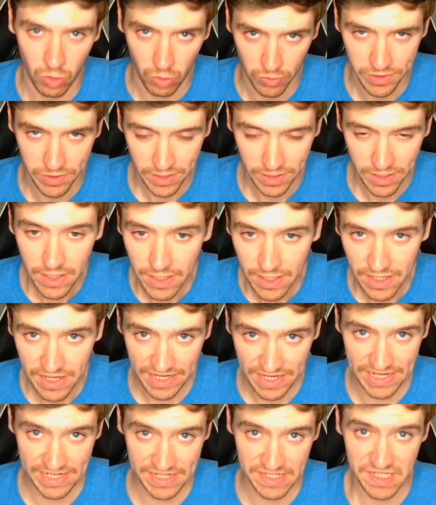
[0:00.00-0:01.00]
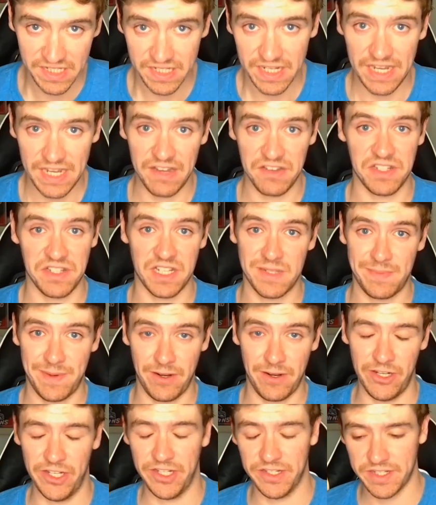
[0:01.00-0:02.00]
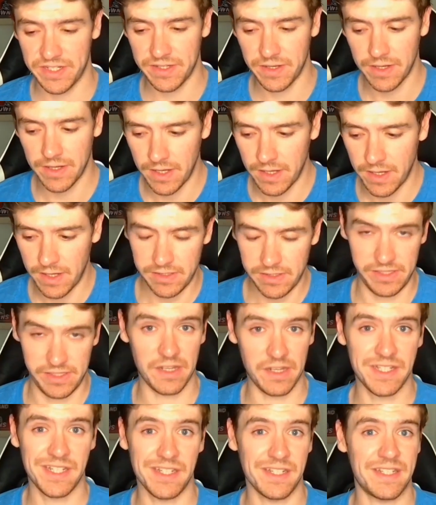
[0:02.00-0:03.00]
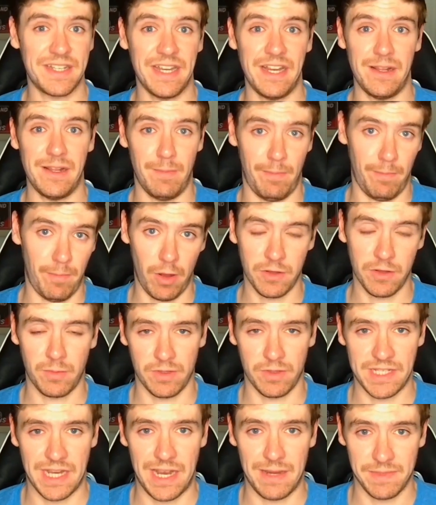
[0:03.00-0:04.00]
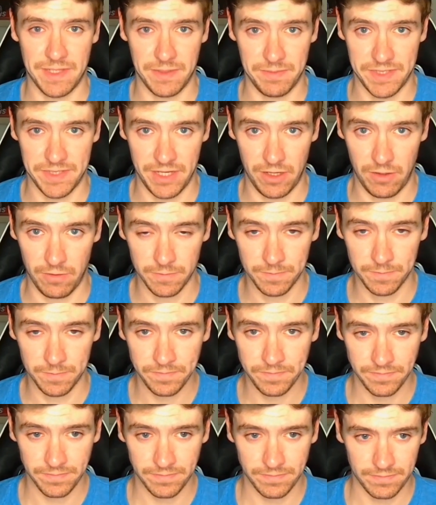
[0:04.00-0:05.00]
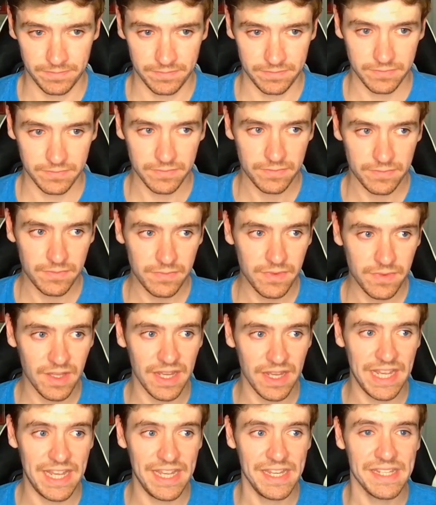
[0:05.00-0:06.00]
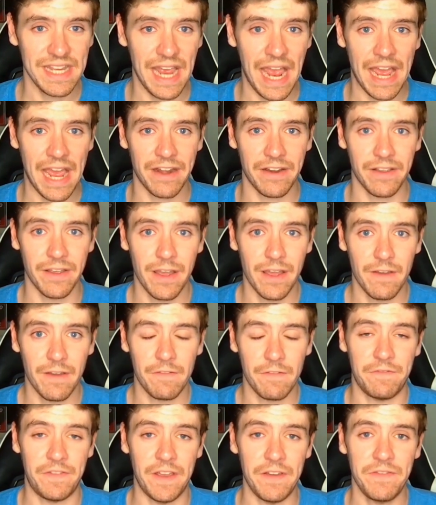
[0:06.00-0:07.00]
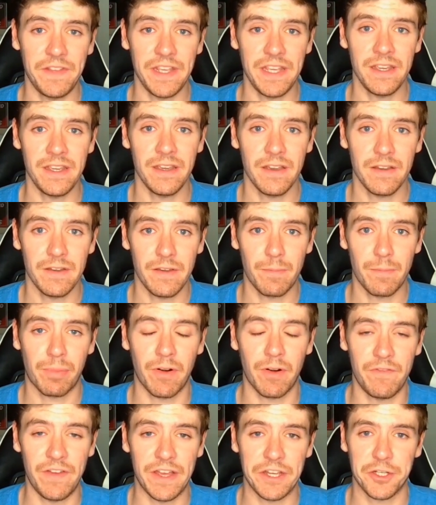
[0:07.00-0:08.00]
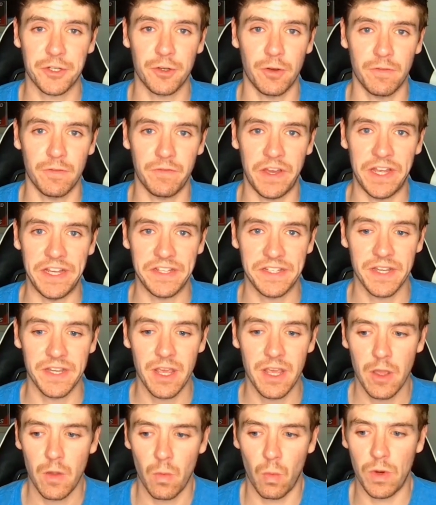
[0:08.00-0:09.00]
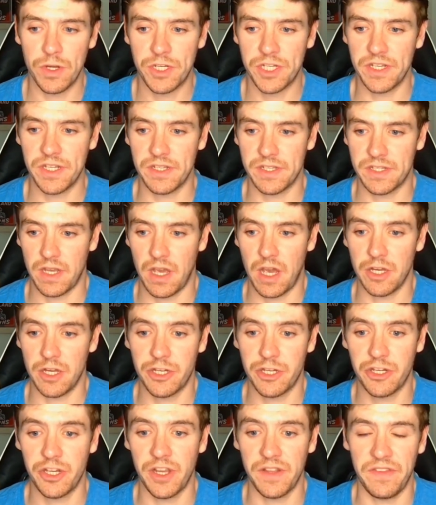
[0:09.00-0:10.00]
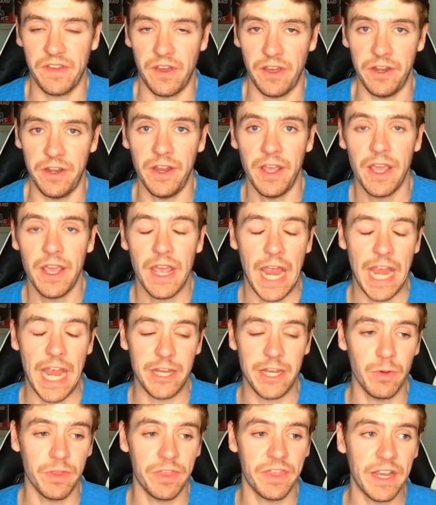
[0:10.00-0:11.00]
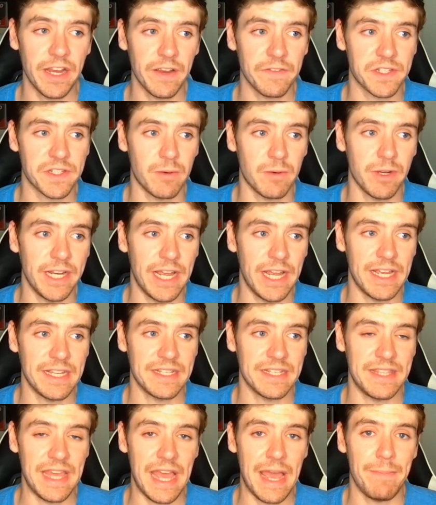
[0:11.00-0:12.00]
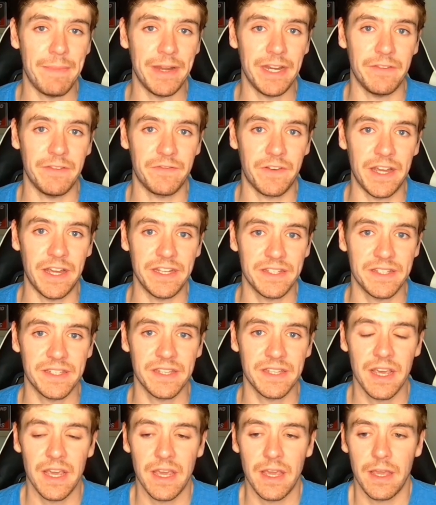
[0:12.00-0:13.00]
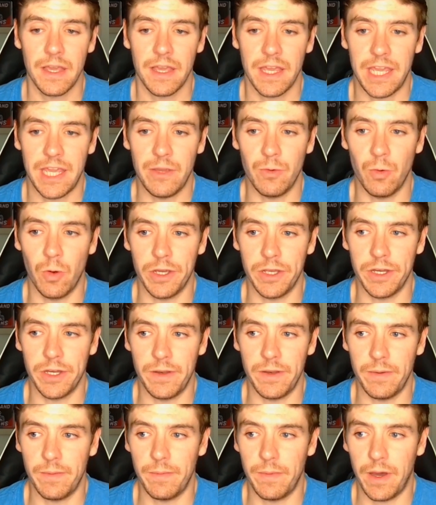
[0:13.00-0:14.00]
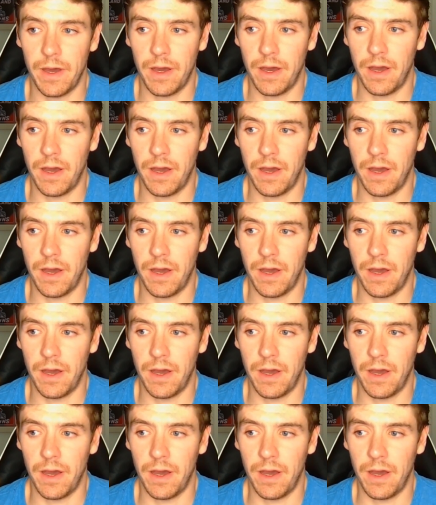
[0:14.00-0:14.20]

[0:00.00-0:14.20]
gold is his experience. Dustin said it multiple times himself. He's had 50 professional fights, which is a shit ton. And you would think if someone has that many fights, he would,